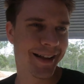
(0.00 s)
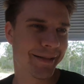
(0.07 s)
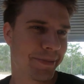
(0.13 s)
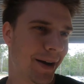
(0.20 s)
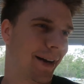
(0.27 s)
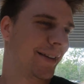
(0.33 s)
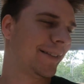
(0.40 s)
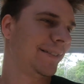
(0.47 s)

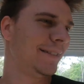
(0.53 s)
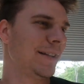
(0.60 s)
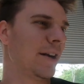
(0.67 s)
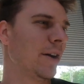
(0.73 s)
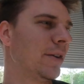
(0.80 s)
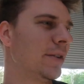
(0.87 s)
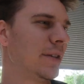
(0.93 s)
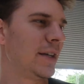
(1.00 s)
But, you
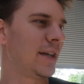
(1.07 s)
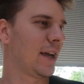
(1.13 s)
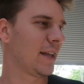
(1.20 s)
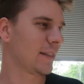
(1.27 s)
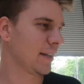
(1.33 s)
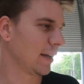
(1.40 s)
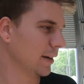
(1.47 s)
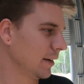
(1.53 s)
know, you get
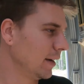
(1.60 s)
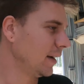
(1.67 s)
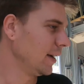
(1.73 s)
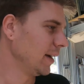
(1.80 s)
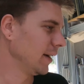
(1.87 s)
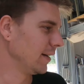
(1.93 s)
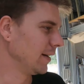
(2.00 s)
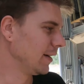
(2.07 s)
that.
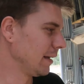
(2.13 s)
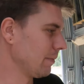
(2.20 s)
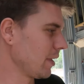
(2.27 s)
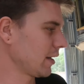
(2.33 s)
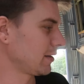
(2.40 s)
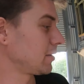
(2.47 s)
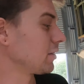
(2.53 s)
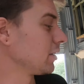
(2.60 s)
Like
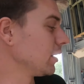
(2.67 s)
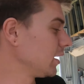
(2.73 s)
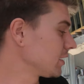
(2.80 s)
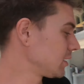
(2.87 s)
you saw in the last